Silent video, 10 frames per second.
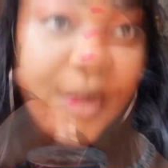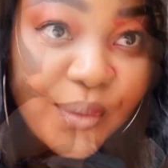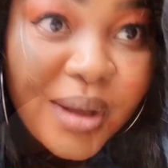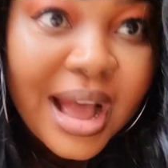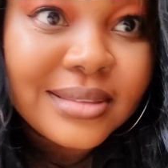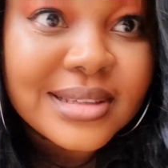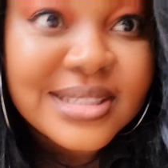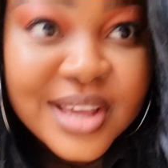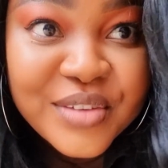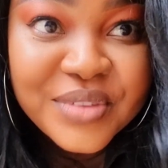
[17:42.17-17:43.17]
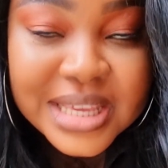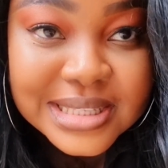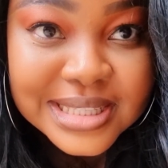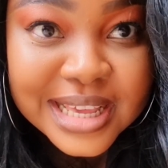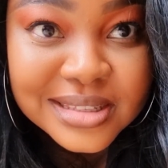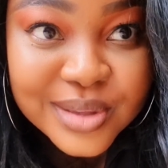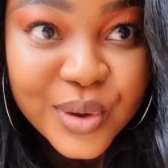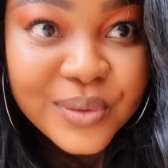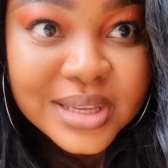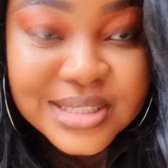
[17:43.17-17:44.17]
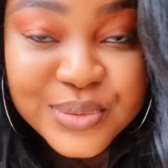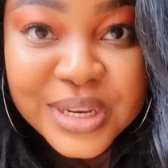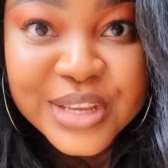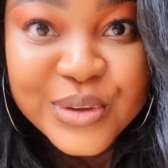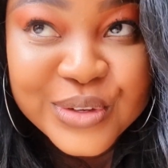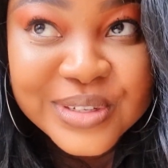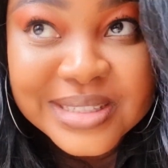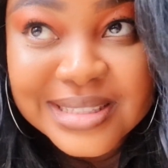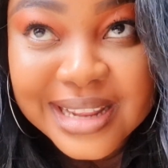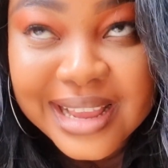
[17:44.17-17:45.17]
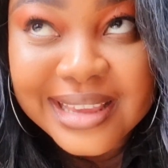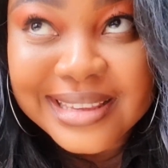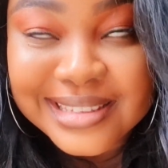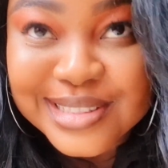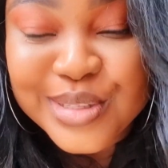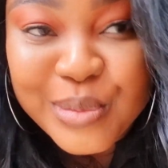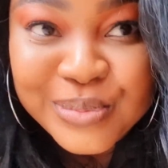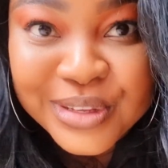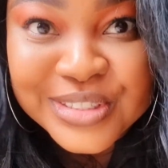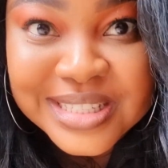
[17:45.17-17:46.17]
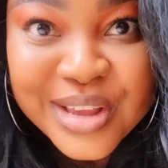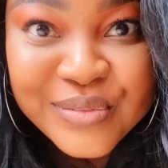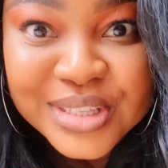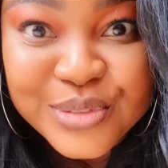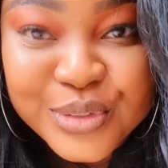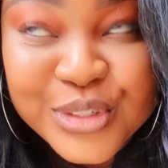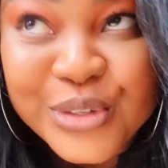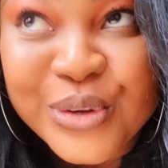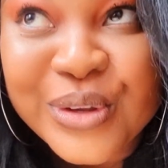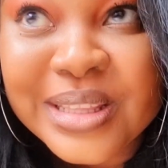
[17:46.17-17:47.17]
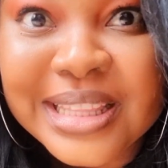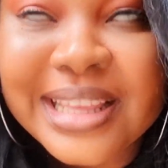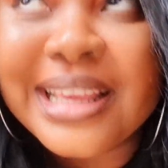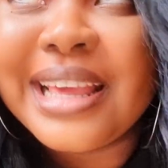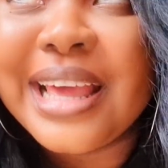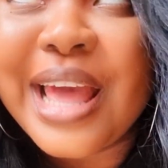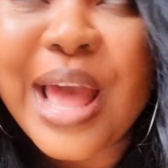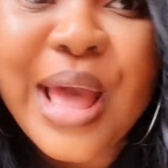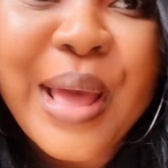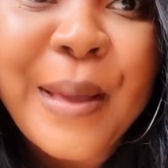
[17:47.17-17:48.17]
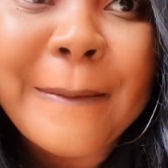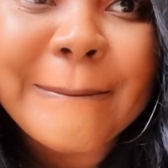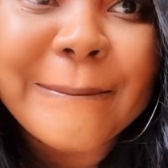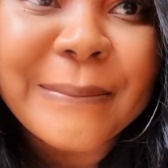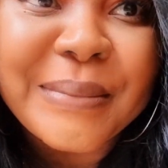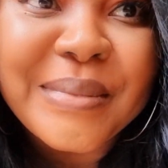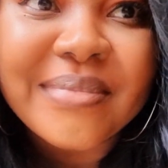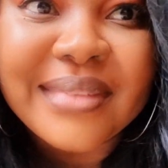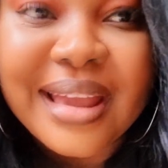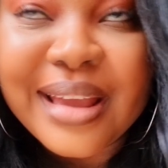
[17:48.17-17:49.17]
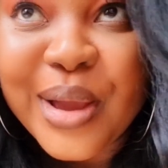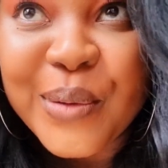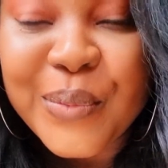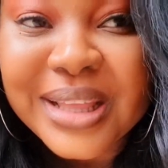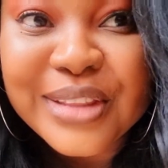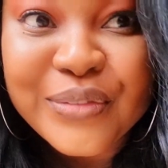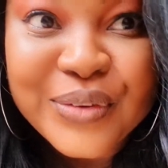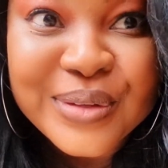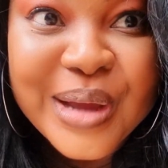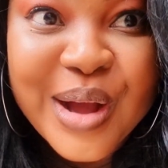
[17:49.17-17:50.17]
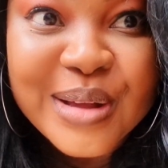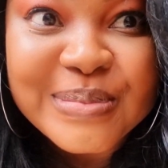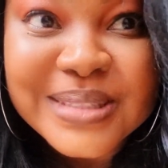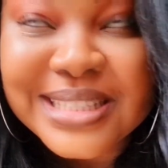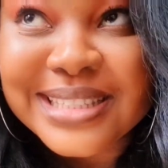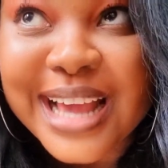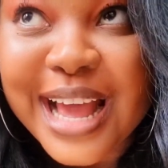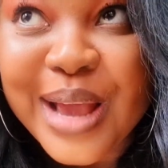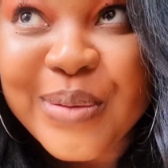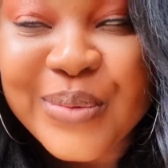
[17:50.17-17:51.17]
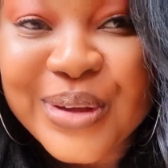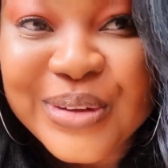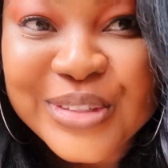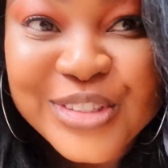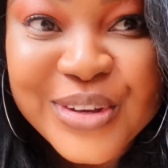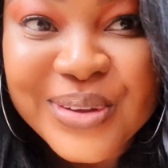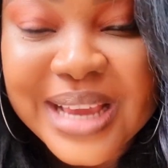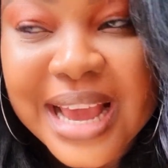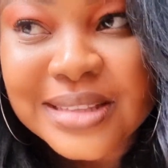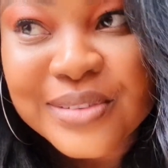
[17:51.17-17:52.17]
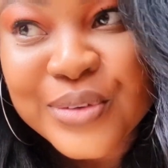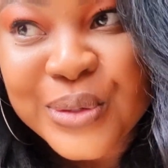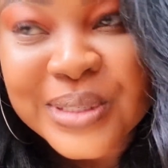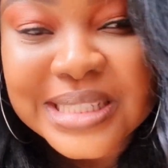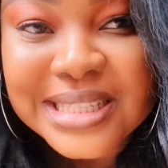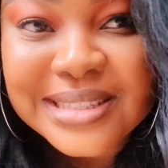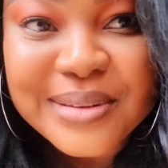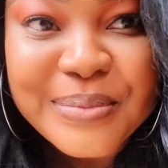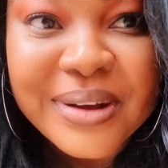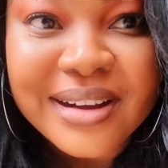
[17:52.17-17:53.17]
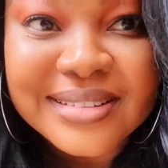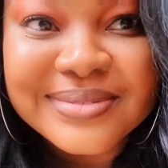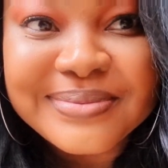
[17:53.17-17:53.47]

Oh, and the service is always really good, like top-notch service for sure. Um, When the food comes, I will show you guys, of course, but